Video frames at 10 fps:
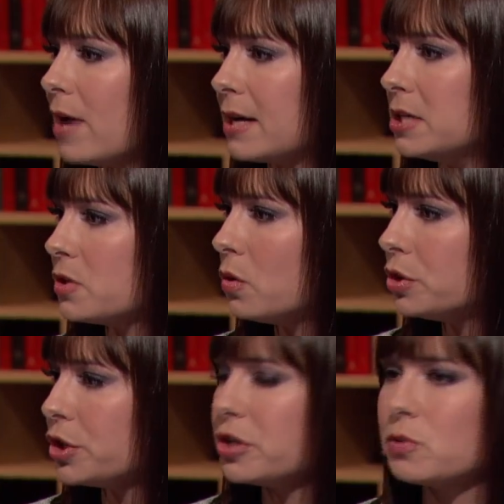Iraqi
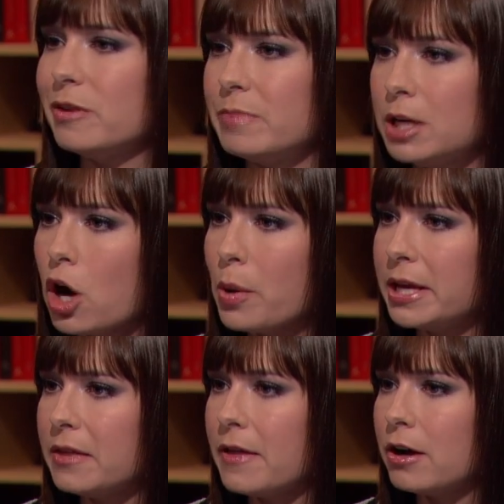soldiers. We've been going
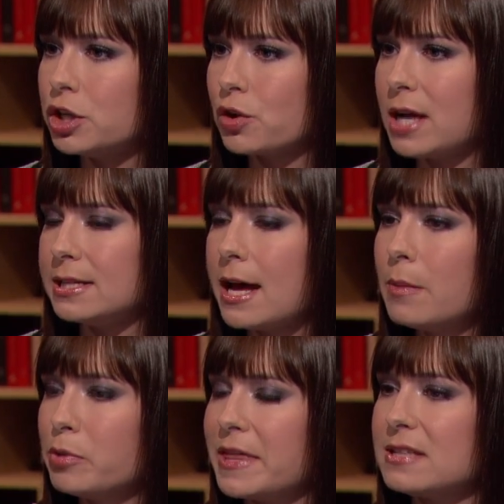in there and trying to help
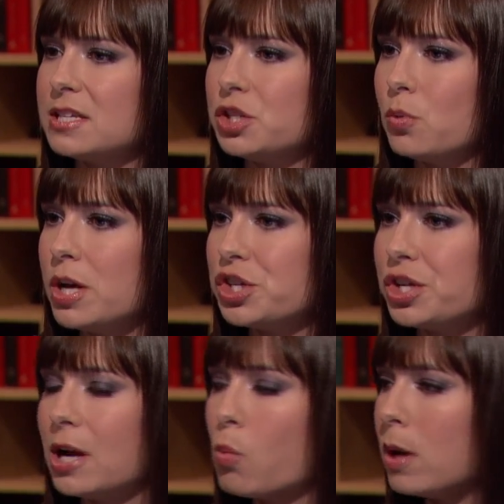with that situation.
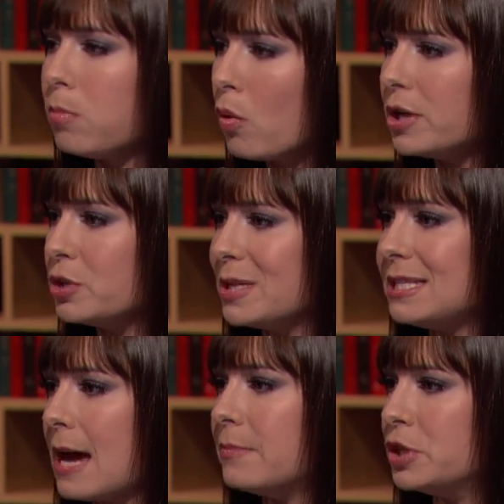At what point do we
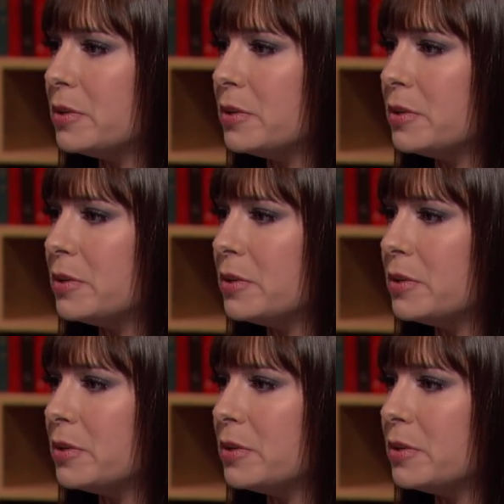stop